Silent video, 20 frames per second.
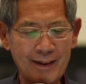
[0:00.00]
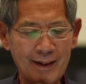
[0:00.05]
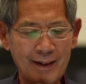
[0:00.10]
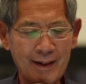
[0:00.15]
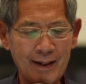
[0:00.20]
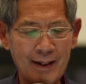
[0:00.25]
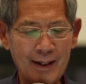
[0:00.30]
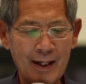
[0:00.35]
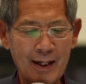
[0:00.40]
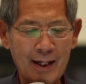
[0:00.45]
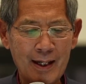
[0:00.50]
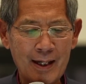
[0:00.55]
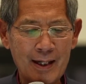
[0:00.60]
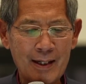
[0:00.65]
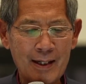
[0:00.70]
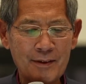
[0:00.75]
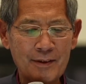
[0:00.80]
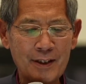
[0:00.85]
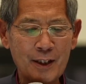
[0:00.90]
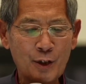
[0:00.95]
You could
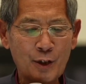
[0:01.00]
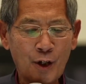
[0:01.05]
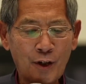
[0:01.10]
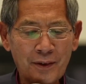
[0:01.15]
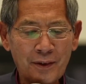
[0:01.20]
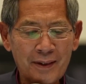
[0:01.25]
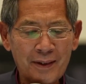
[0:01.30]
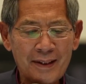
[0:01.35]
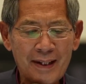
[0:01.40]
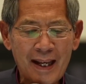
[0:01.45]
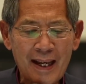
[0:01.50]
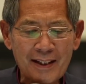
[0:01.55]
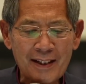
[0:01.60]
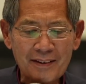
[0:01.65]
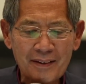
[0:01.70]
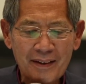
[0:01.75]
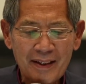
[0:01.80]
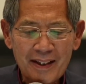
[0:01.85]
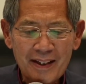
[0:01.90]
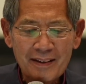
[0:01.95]
certainly not have
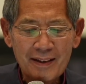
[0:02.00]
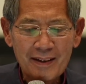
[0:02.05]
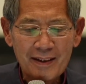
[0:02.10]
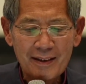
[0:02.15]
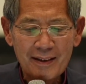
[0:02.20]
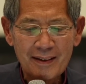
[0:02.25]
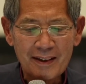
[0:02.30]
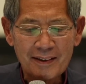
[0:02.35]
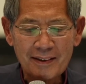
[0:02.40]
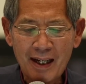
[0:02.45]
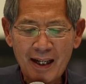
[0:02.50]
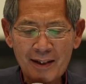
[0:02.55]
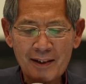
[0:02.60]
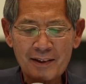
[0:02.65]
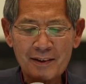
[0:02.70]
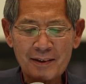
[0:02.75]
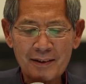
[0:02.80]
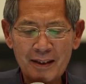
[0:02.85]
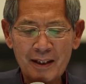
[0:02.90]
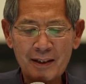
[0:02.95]
known that.
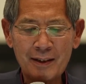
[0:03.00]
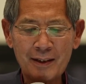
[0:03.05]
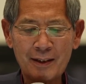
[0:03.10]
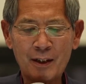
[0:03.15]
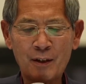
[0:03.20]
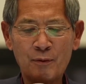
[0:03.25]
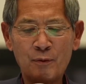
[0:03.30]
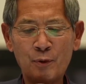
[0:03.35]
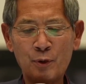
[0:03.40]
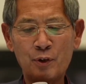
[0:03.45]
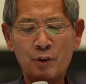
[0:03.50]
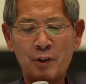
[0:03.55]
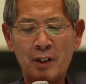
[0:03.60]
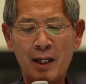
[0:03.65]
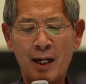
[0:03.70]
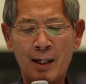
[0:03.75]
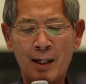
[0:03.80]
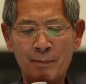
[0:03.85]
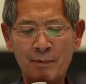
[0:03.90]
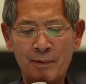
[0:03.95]
You too
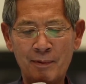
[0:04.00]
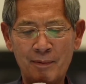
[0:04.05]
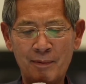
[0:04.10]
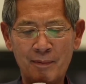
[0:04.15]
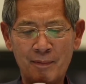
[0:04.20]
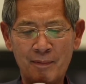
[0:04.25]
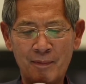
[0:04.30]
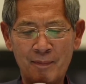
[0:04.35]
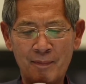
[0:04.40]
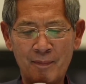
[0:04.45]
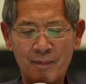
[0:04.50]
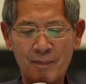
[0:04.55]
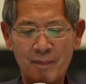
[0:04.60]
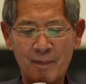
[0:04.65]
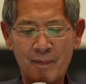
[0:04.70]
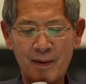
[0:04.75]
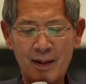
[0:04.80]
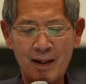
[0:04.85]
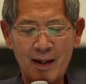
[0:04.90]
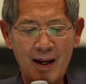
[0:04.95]
were deceived
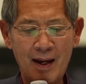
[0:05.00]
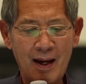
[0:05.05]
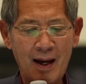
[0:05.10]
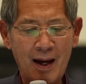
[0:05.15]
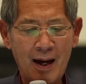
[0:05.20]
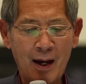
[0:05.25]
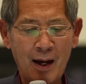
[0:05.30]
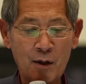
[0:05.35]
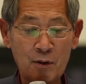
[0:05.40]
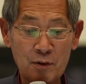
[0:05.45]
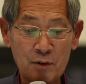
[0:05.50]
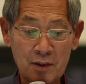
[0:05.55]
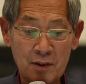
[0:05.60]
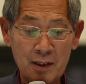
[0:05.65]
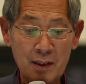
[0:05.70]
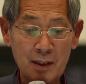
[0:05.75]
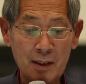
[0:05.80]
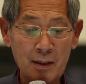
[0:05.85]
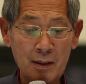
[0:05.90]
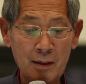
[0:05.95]
and abused.
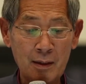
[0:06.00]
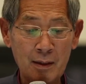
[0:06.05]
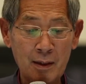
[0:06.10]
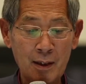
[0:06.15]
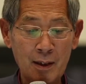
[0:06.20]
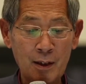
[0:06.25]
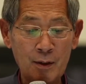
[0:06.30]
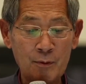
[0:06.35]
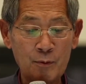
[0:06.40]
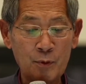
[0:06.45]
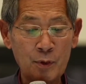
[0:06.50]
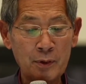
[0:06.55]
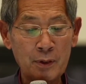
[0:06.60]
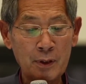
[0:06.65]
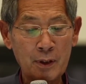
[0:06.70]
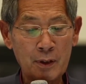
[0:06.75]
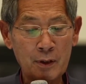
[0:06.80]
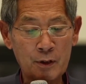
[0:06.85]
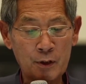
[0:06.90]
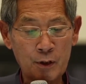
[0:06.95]
You
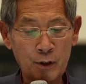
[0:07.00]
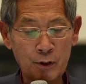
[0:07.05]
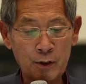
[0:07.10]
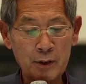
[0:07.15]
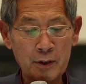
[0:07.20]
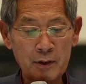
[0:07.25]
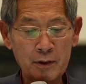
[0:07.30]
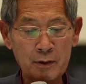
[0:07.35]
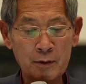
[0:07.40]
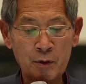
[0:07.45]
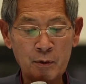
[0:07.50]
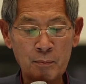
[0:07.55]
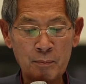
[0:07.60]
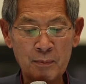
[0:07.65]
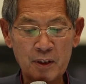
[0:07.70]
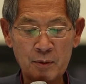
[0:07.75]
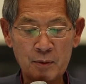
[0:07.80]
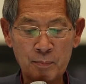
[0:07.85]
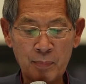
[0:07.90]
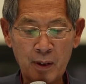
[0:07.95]
too can save
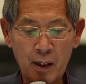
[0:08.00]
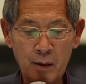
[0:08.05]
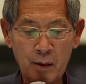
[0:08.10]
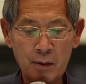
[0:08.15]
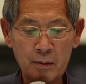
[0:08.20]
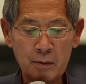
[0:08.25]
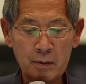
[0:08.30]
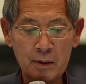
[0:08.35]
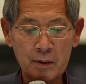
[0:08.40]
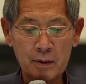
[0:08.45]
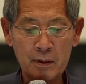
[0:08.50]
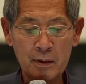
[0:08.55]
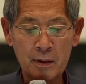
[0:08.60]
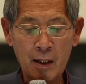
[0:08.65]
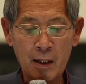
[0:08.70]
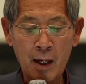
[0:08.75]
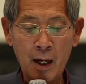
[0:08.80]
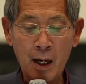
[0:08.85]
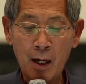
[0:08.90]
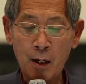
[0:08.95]
yourselves and
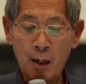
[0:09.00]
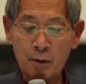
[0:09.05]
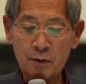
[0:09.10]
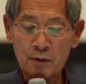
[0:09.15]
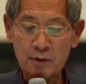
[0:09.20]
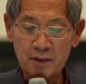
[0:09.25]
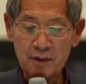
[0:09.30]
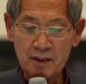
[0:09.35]
your honor.